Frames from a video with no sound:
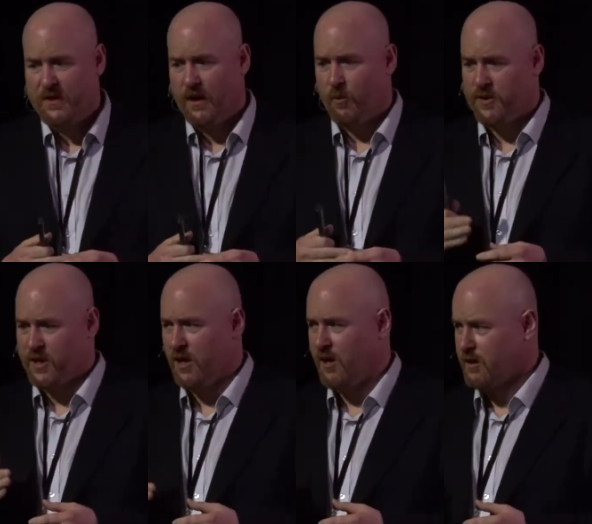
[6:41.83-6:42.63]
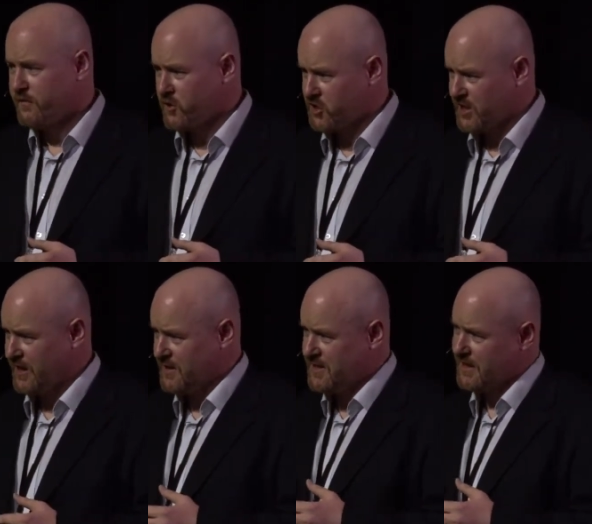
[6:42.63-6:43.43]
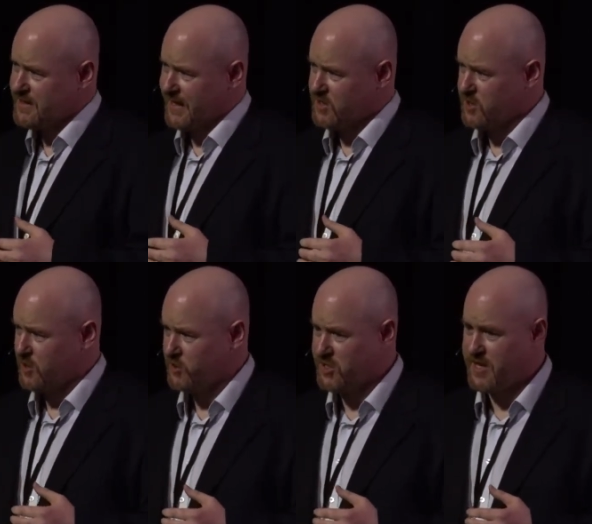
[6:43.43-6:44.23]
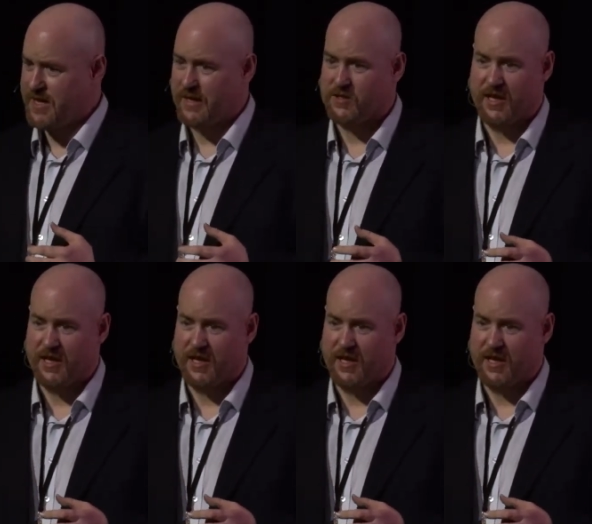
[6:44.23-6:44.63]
when the color of your skin dictates those things,